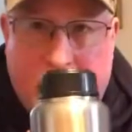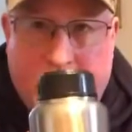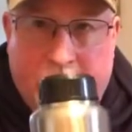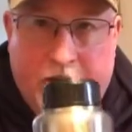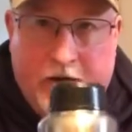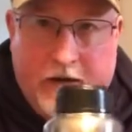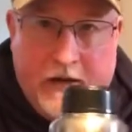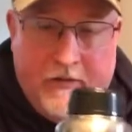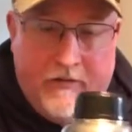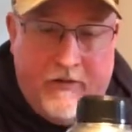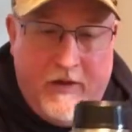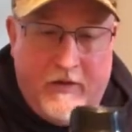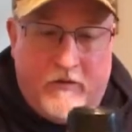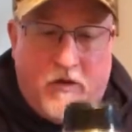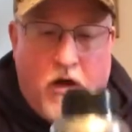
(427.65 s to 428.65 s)
and, and
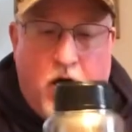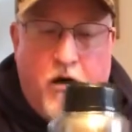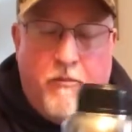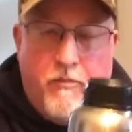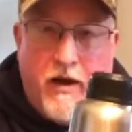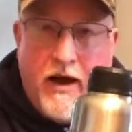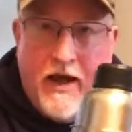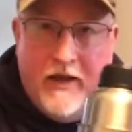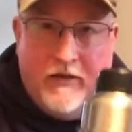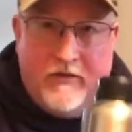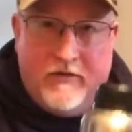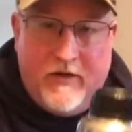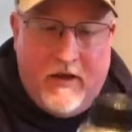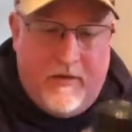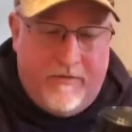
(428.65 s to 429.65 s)
this all by
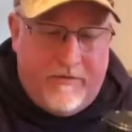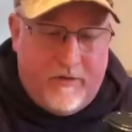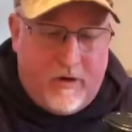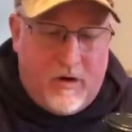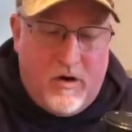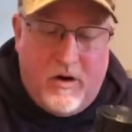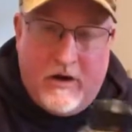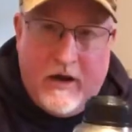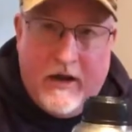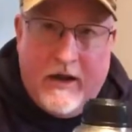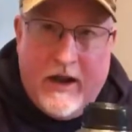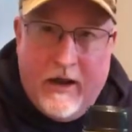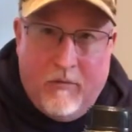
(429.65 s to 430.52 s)
itself for cooking